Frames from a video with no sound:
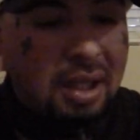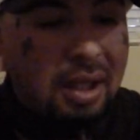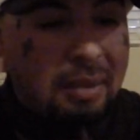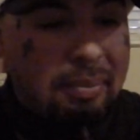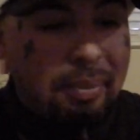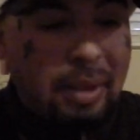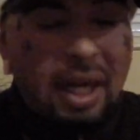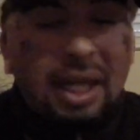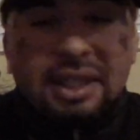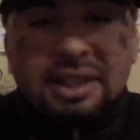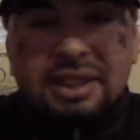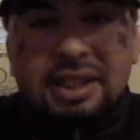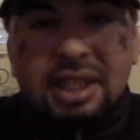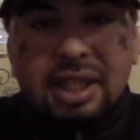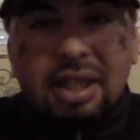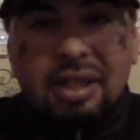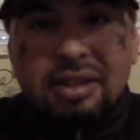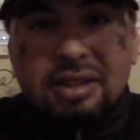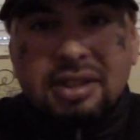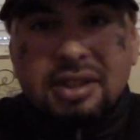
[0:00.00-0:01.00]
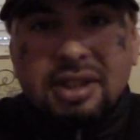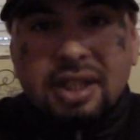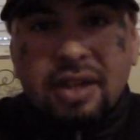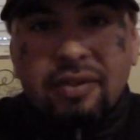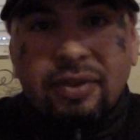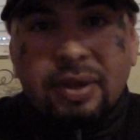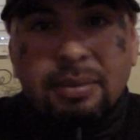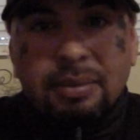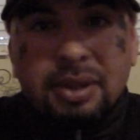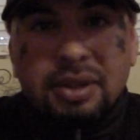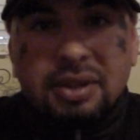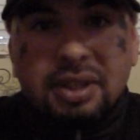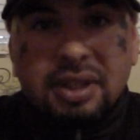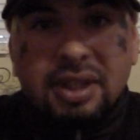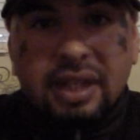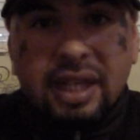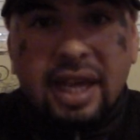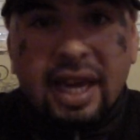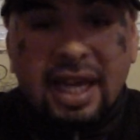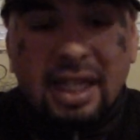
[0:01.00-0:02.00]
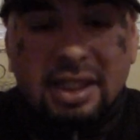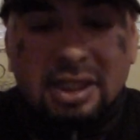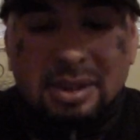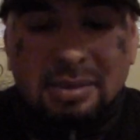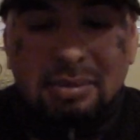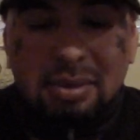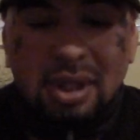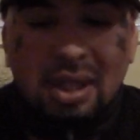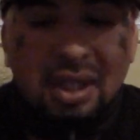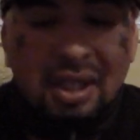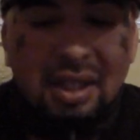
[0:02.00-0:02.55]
mice tails and stuff I'm using to catch them.